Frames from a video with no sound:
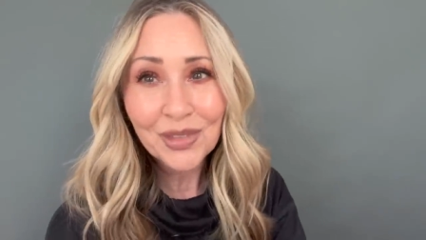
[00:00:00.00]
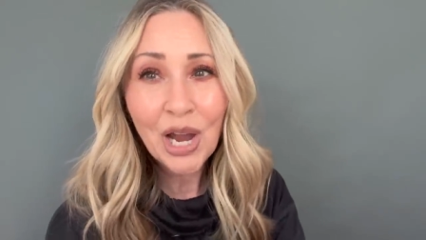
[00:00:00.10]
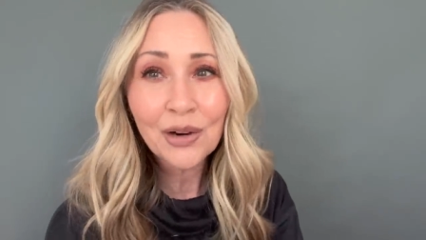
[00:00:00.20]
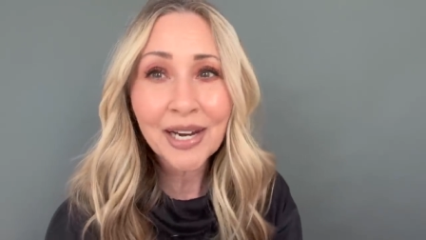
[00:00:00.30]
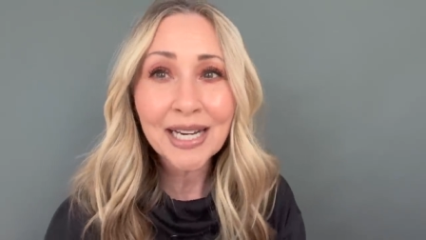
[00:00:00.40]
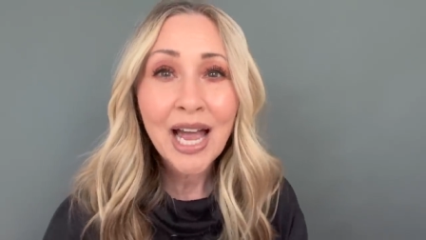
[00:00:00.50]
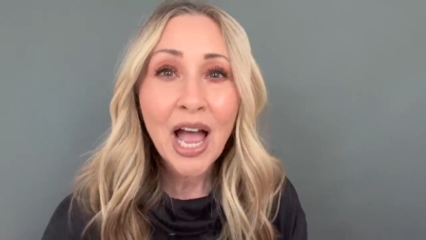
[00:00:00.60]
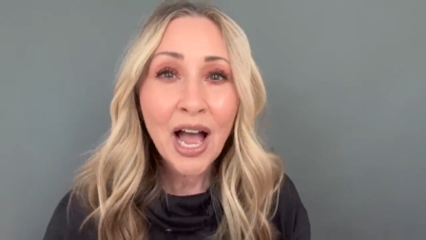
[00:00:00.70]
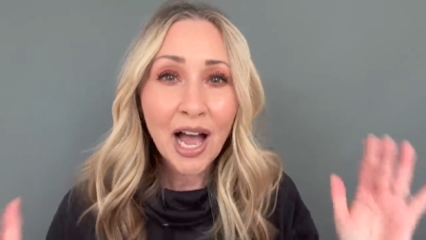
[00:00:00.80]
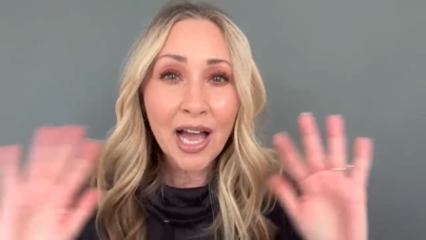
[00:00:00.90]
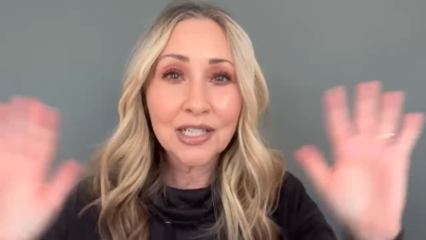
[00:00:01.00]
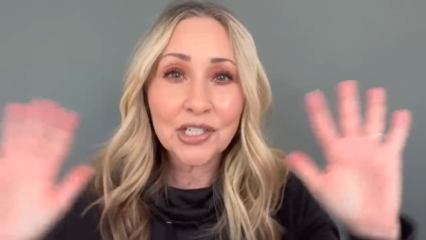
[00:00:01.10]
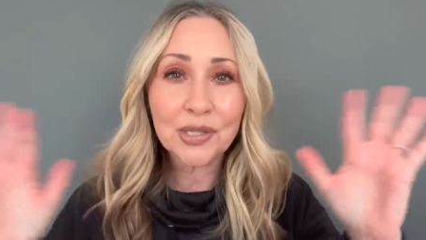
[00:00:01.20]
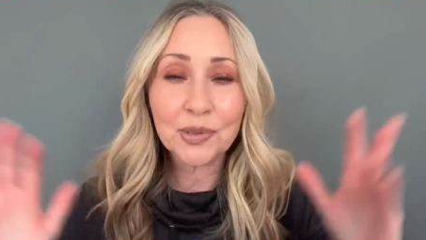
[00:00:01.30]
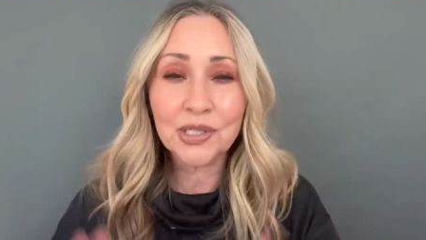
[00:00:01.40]
All right, I
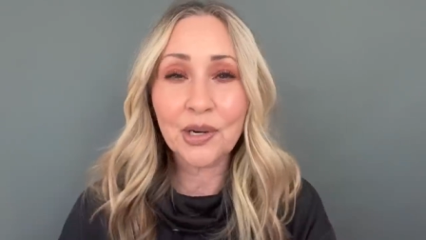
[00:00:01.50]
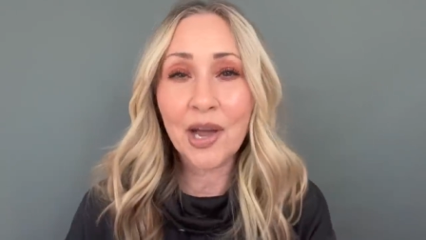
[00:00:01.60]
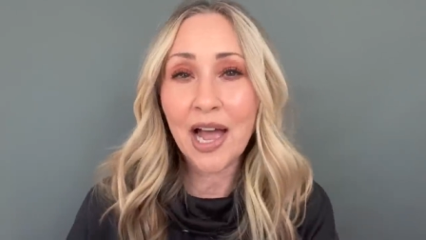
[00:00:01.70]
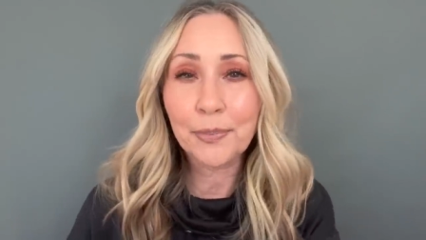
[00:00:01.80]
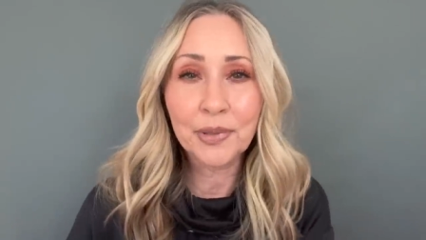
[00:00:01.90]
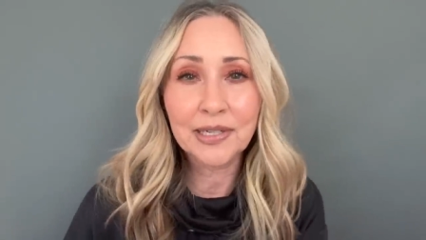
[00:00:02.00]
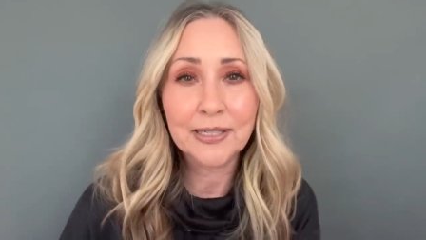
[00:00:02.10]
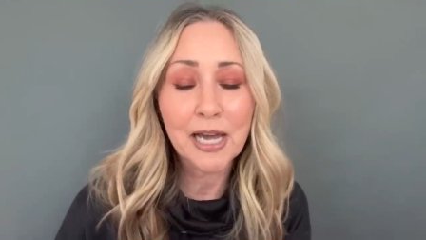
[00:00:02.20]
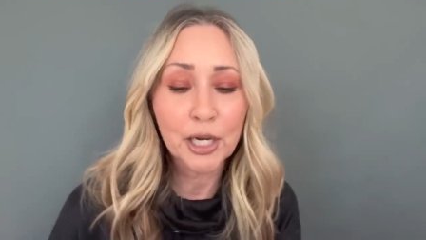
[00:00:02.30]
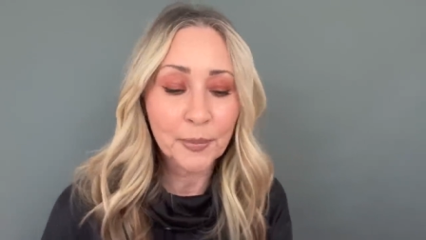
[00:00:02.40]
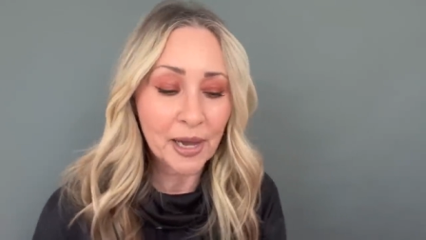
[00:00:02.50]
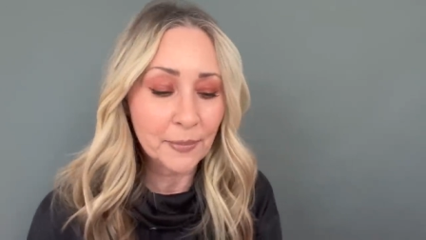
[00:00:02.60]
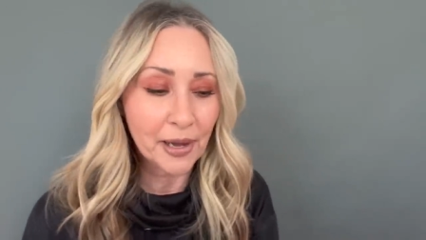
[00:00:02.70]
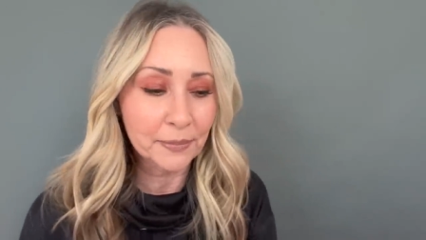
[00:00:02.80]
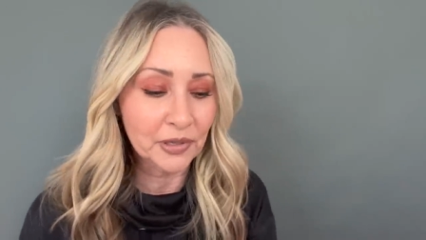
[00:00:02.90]
just was so happy to talk about
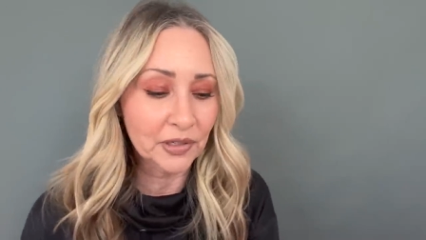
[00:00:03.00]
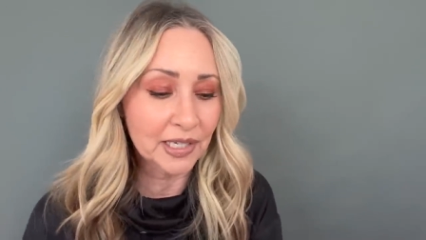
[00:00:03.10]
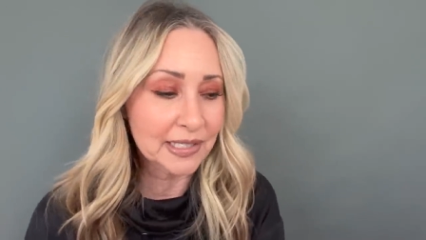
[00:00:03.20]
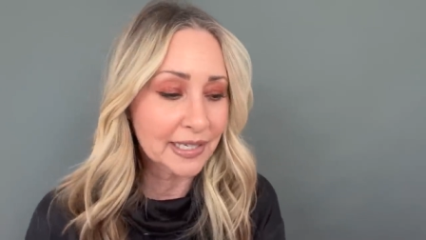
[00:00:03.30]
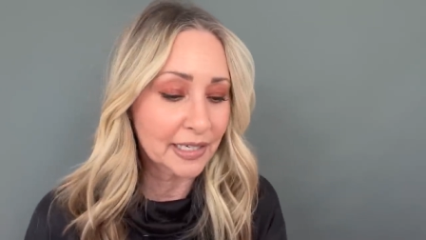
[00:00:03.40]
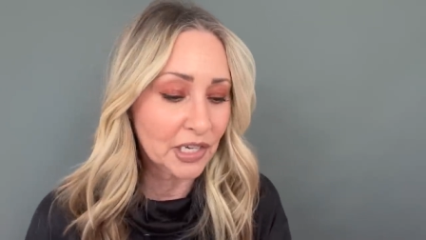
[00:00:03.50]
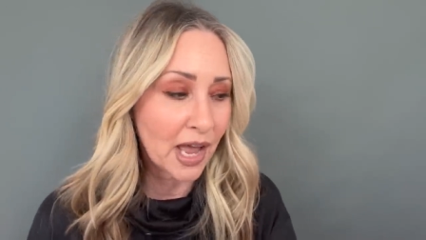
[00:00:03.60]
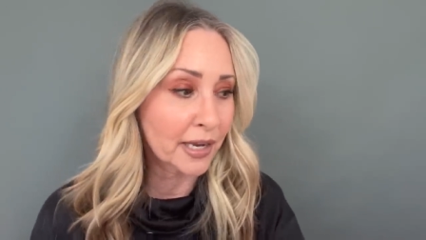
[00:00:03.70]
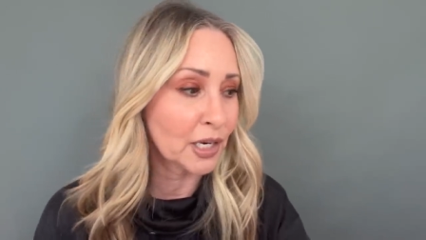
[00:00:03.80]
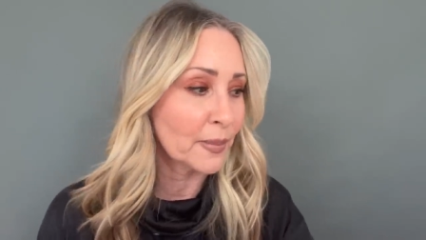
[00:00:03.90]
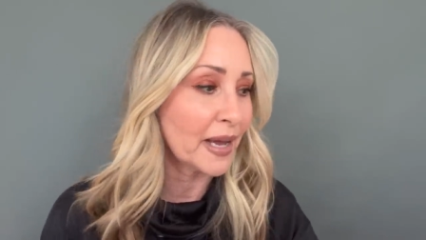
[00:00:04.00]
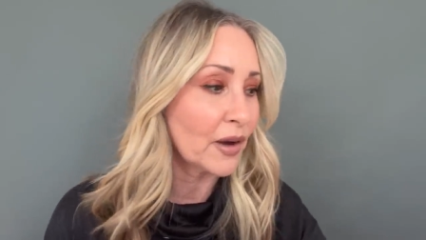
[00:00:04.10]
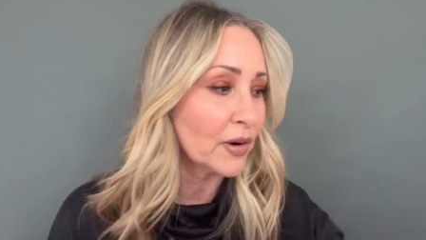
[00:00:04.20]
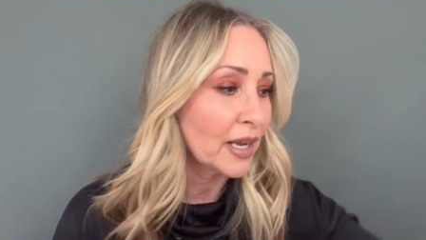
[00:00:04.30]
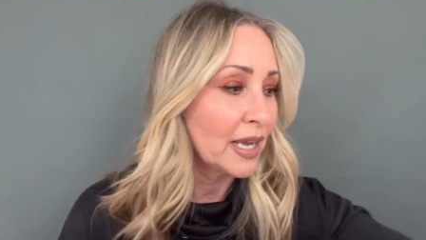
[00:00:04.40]
my beauty. It's like talking
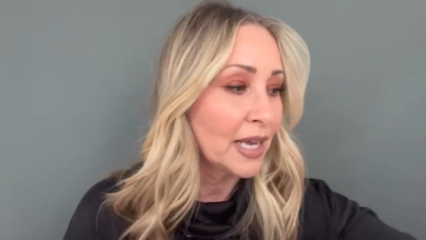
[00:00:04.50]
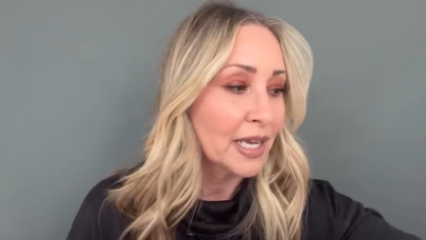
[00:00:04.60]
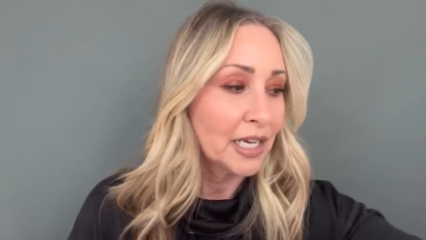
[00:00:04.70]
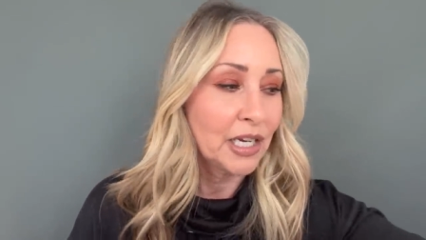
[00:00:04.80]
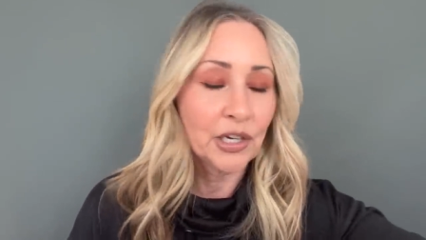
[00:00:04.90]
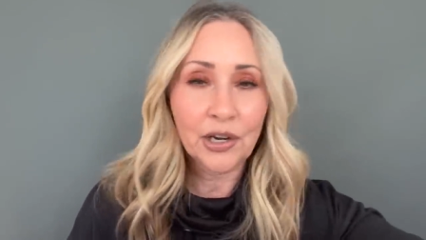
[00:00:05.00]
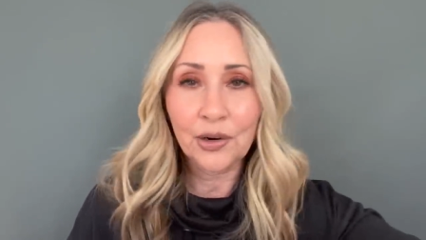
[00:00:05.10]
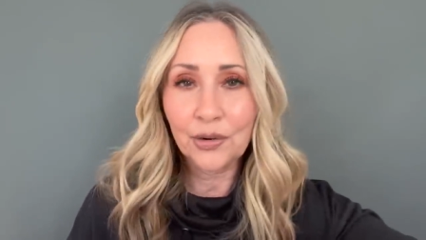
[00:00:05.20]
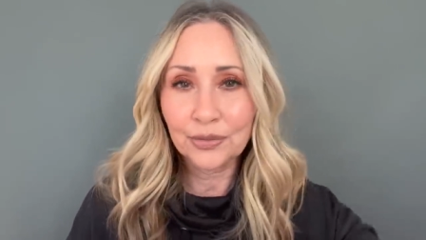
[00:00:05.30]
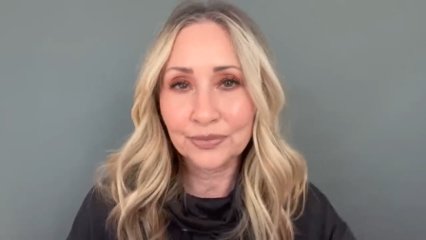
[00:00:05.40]
about, you know,